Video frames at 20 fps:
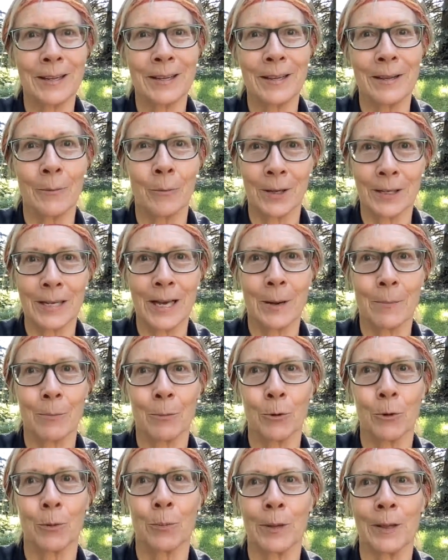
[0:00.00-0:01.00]
the WhatsApp
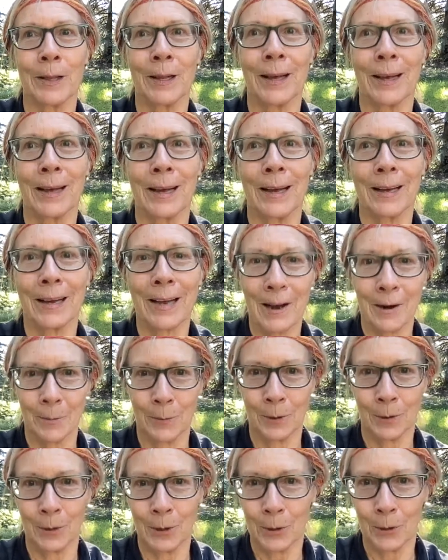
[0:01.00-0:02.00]
group and the
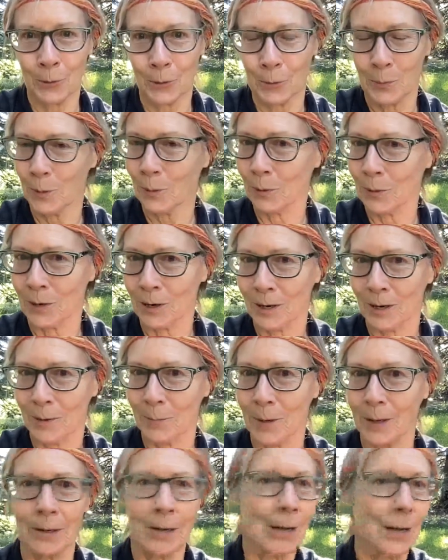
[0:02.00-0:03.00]
accountability group, people talking
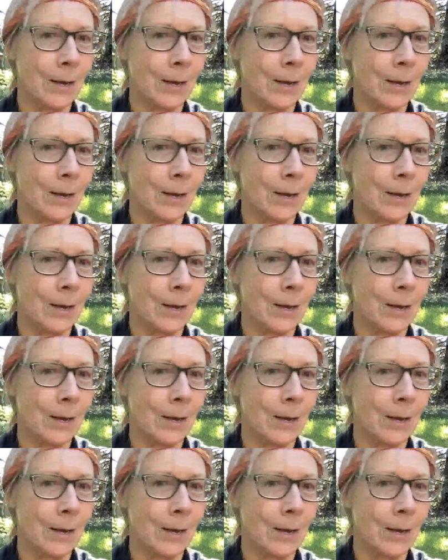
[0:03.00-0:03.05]
about